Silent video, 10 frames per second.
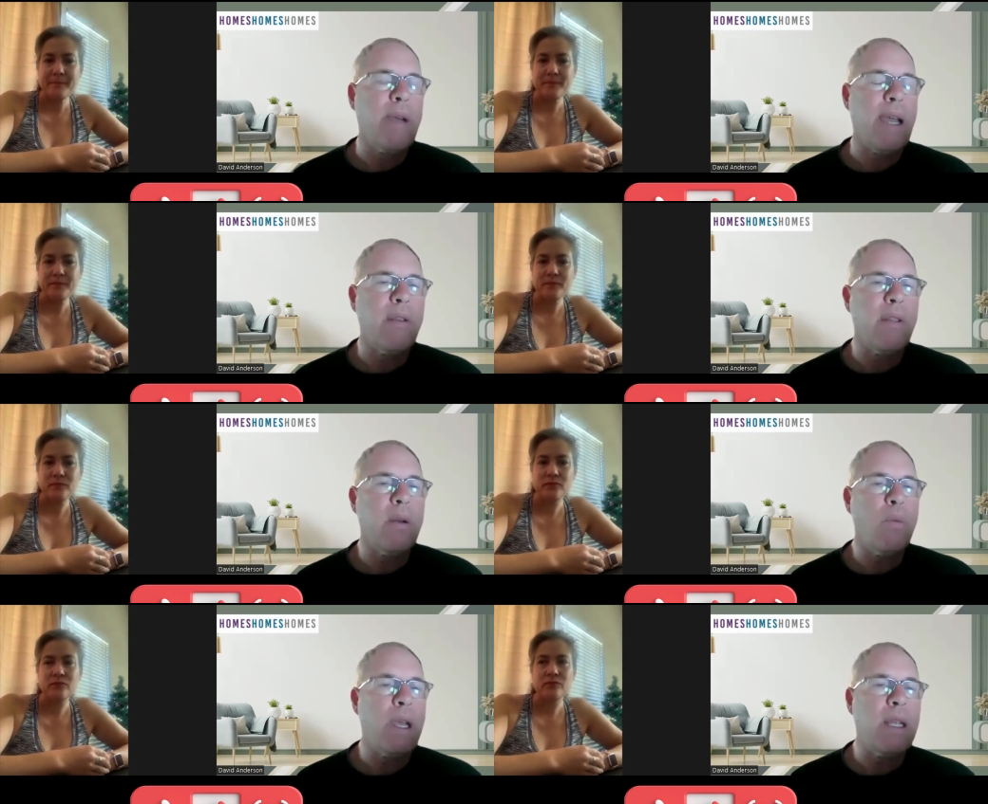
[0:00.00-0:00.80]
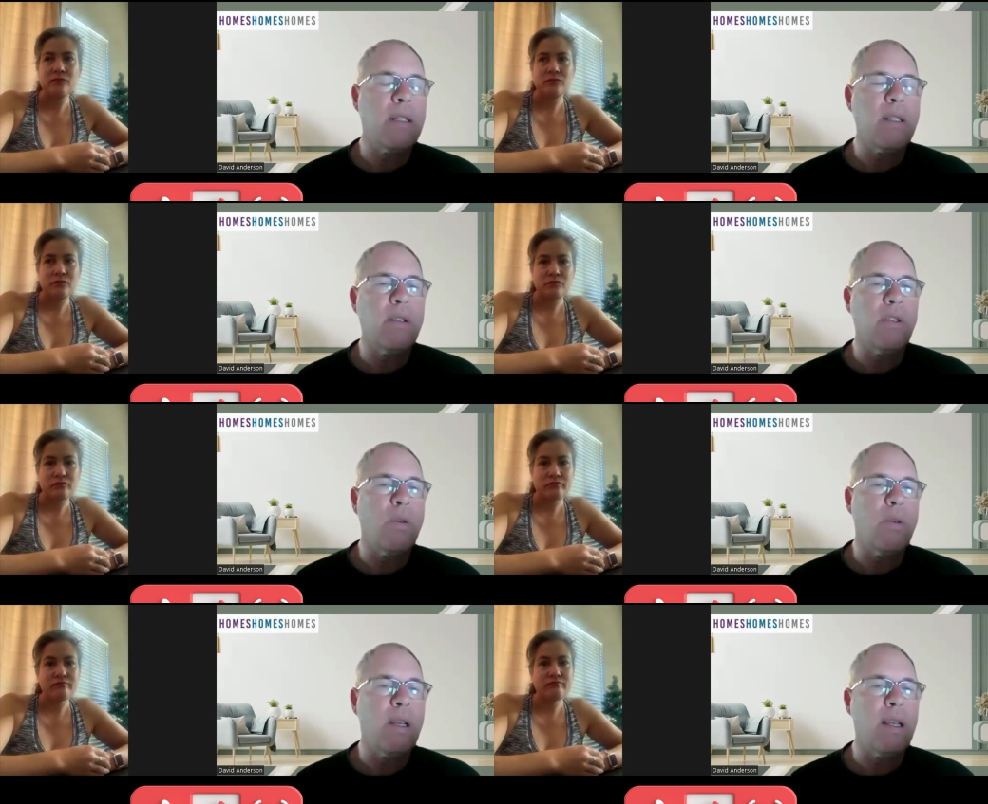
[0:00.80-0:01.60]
Speaker 1: rather than wait till you had